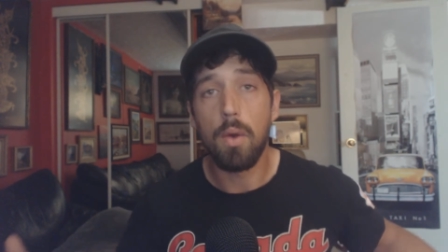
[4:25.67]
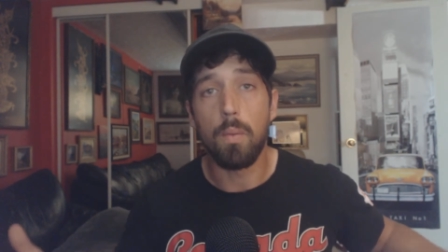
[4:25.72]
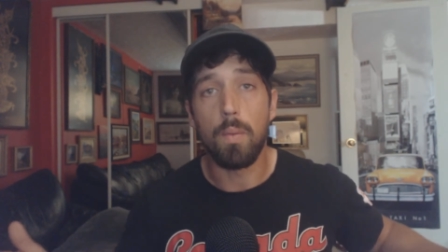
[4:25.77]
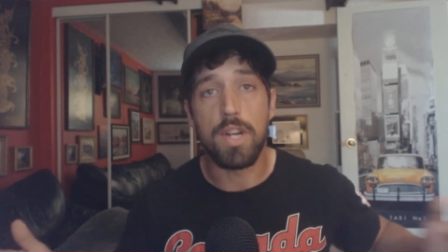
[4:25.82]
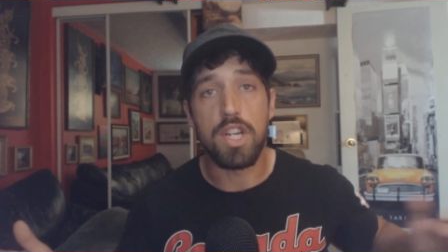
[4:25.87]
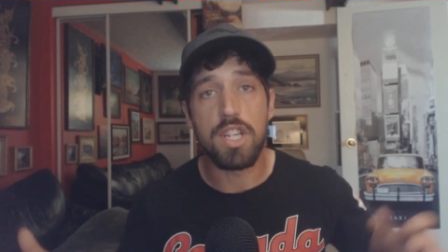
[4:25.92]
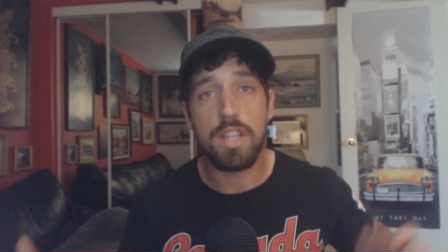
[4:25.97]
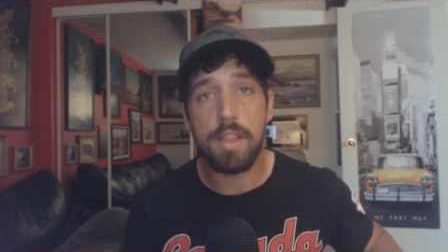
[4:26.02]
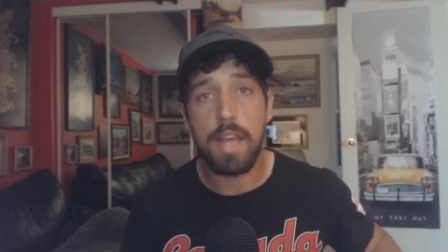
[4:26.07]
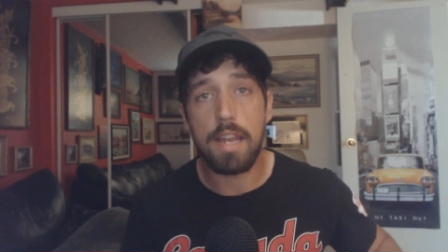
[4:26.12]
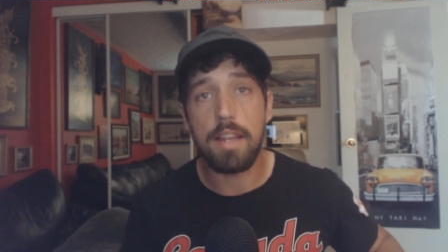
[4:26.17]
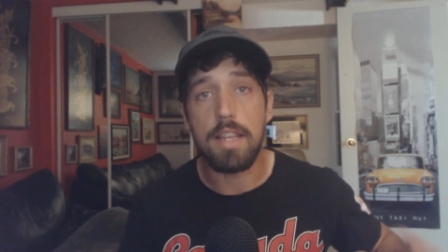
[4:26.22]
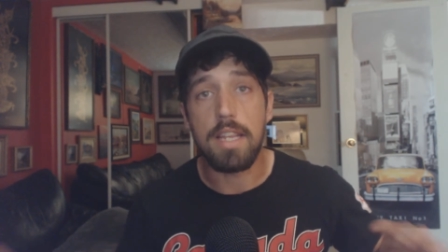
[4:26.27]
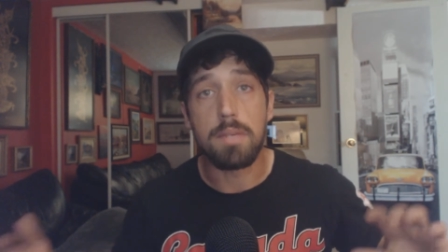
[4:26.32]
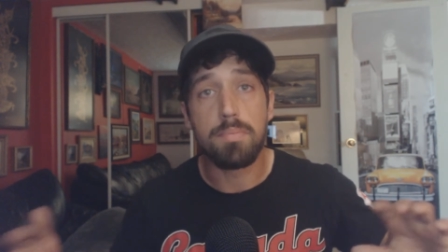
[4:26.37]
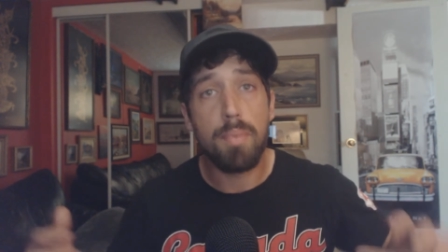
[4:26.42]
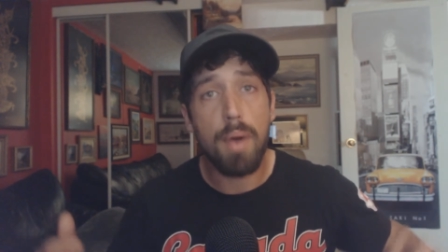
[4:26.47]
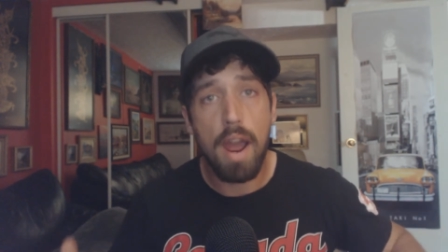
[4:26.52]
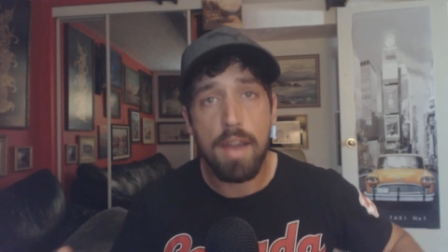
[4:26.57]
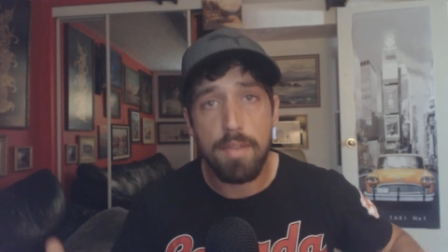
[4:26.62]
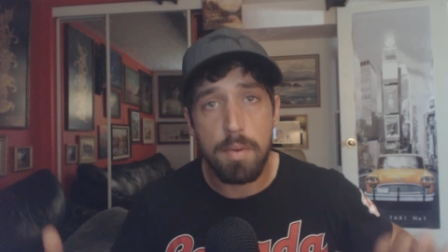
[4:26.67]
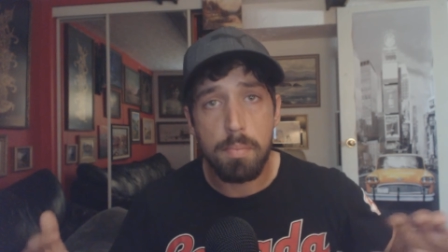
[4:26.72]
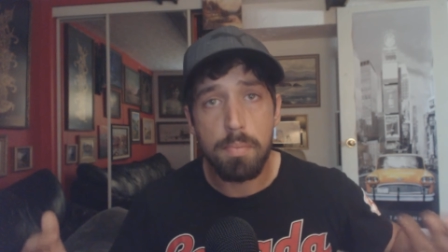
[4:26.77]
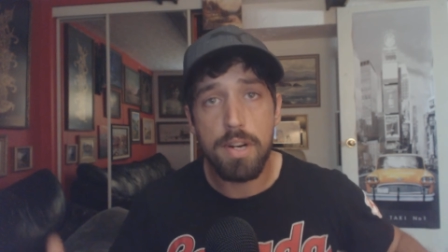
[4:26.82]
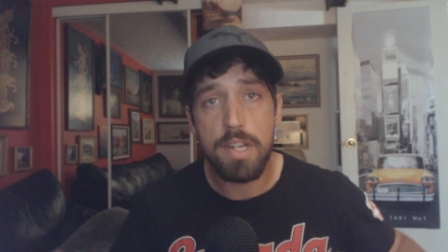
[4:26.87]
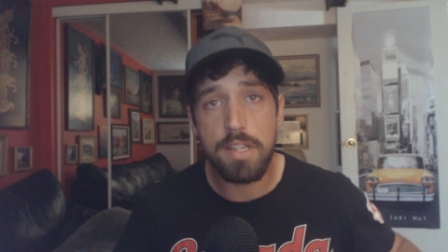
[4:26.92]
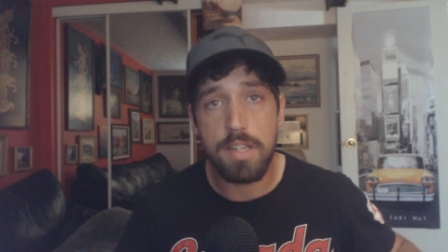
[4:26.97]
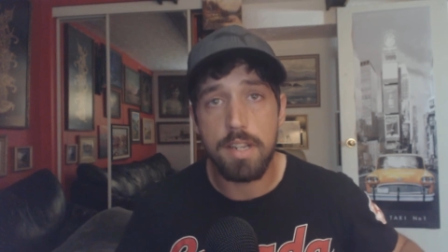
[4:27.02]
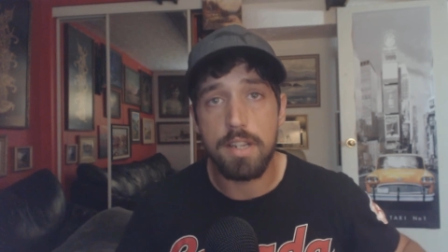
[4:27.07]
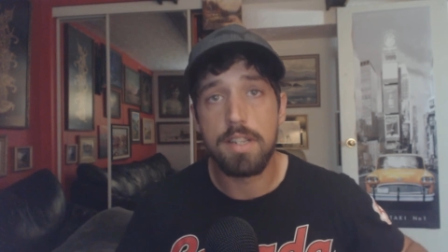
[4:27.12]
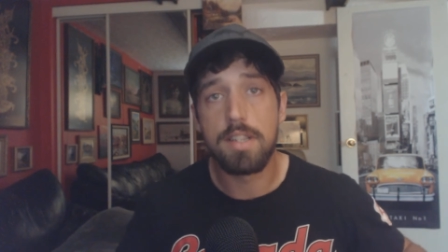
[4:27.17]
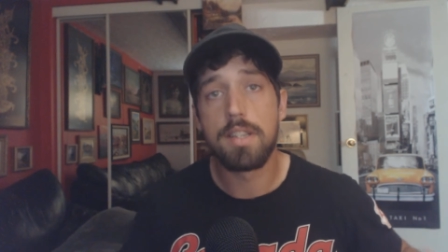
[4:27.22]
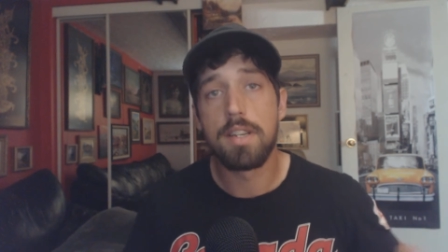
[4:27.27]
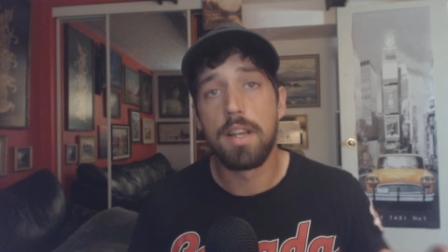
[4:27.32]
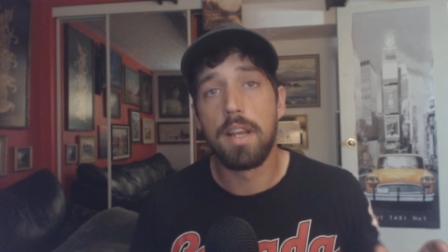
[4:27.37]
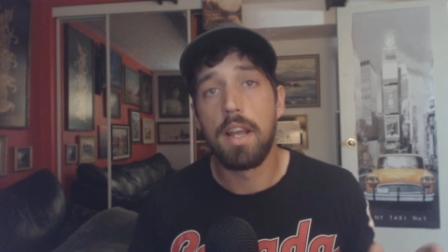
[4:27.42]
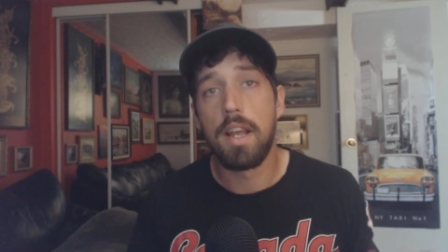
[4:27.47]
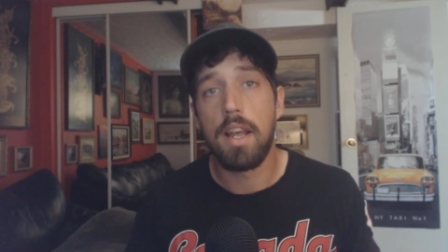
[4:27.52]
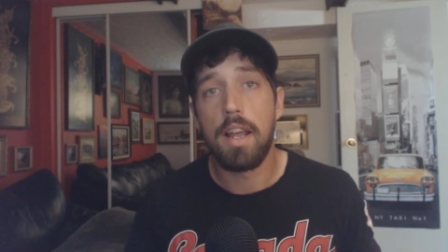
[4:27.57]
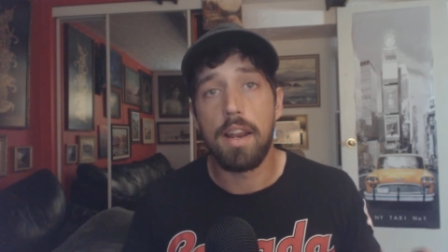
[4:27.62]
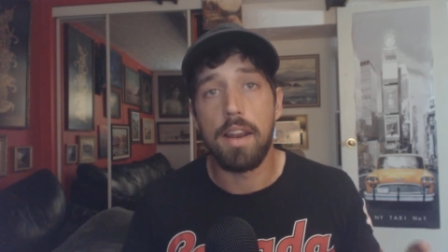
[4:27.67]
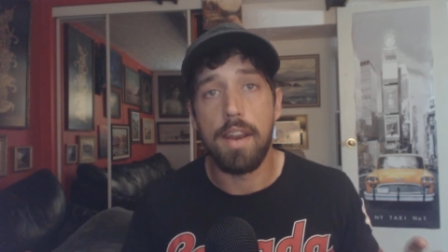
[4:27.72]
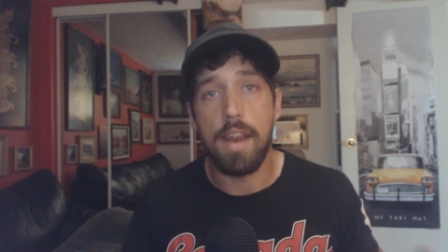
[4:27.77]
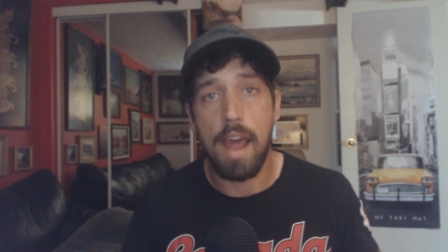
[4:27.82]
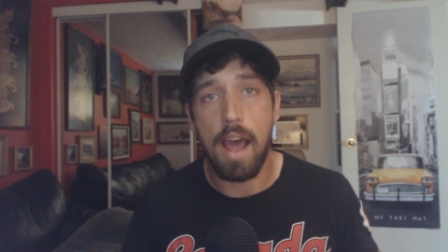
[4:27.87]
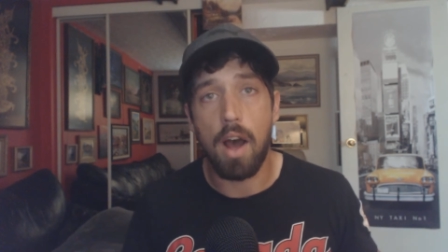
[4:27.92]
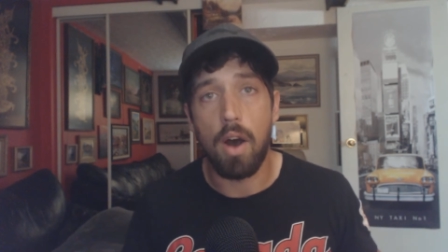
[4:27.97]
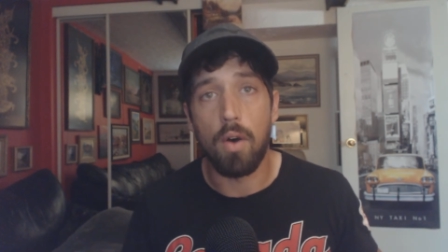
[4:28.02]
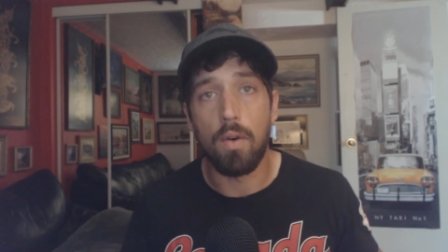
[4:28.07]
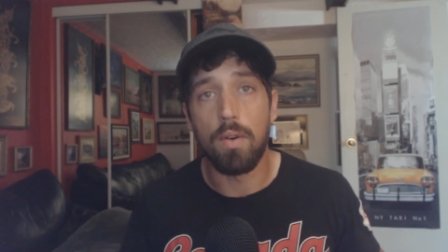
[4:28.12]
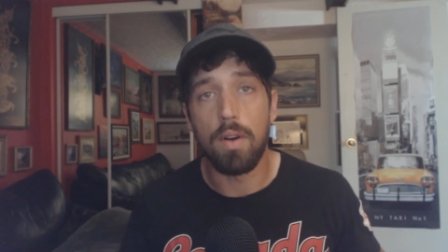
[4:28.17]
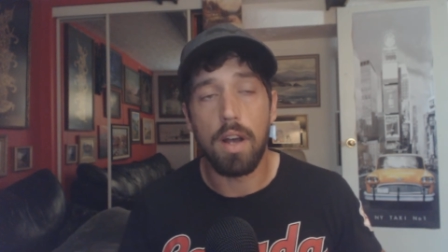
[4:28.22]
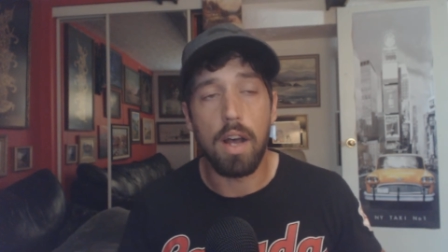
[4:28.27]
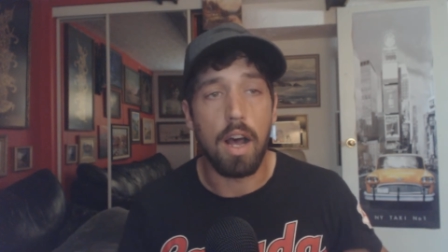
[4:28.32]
which then these private prisons now,